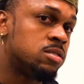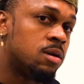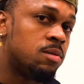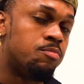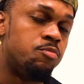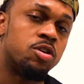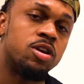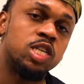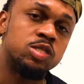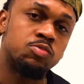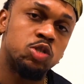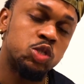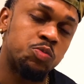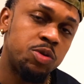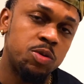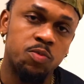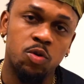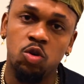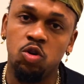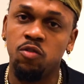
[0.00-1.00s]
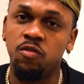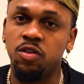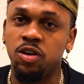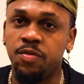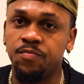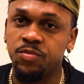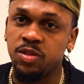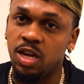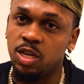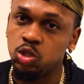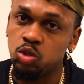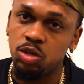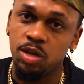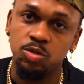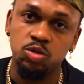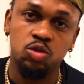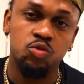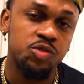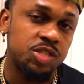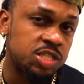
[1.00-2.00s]
Bring as much people over. As soon
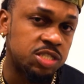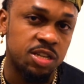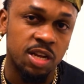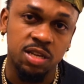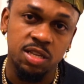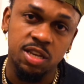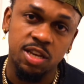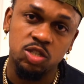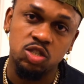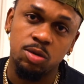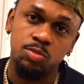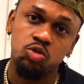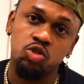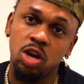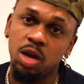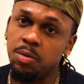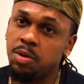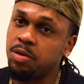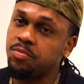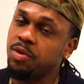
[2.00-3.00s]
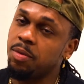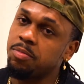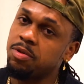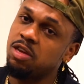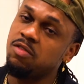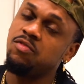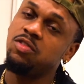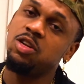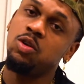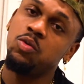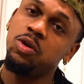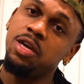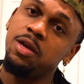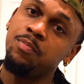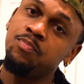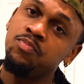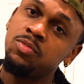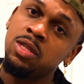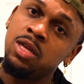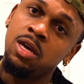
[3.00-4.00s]
as you reach 10K subscriber, I'm giving away
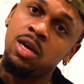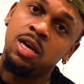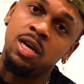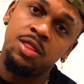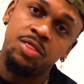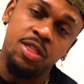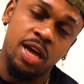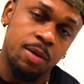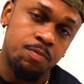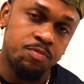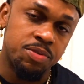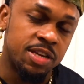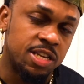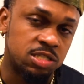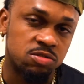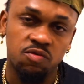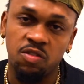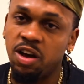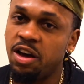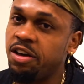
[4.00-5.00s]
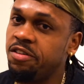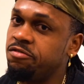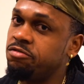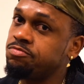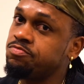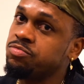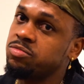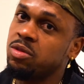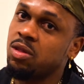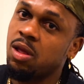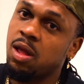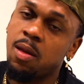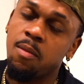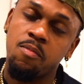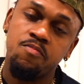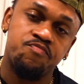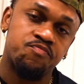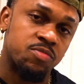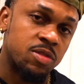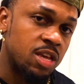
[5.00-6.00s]
that PS5.
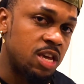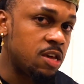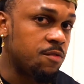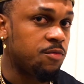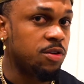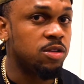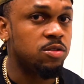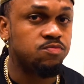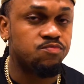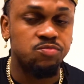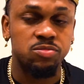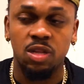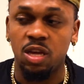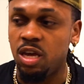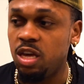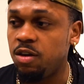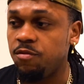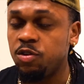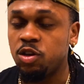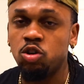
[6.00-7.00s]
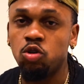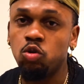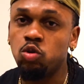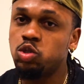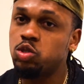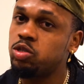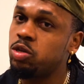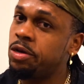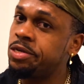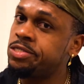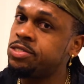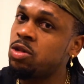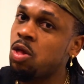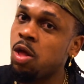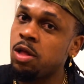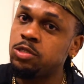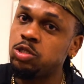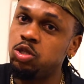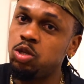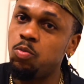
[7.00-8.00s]
If it goes
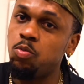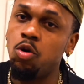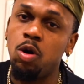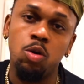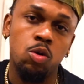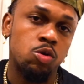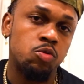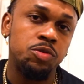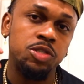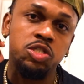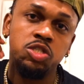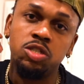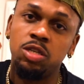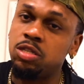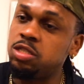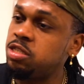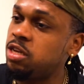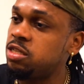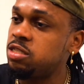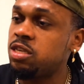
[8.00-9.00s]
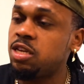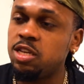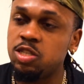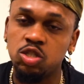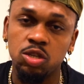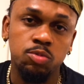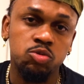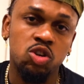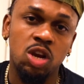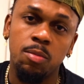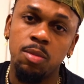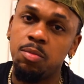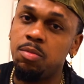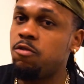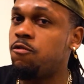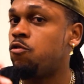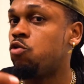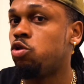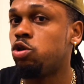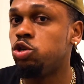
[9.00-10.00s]
to the point where we reach 10K subscriber
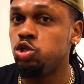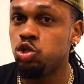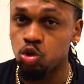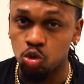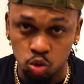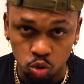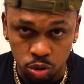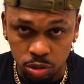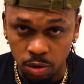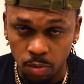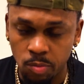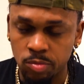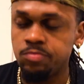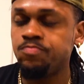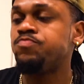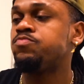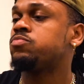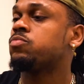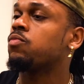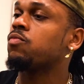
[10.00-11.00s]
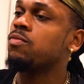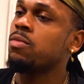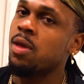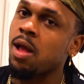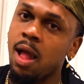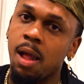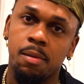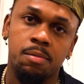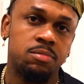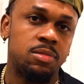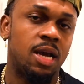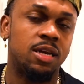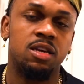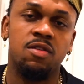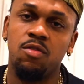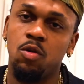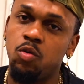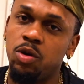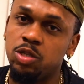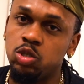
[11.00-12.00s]
before June, I give
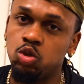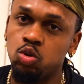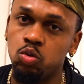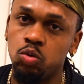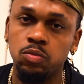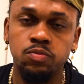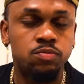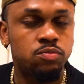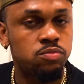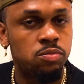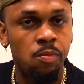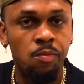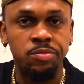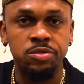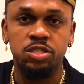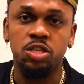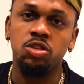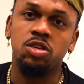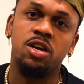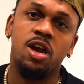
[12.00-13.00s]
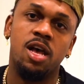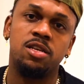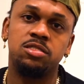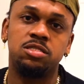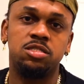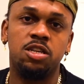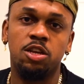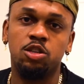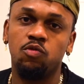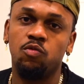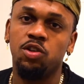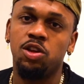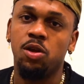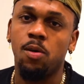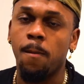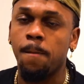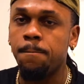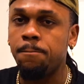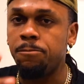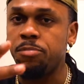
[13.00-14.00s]
away 2. See you guys in the next video.
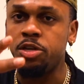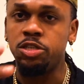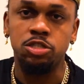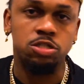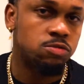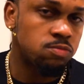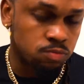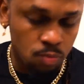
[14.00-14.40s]
Peace.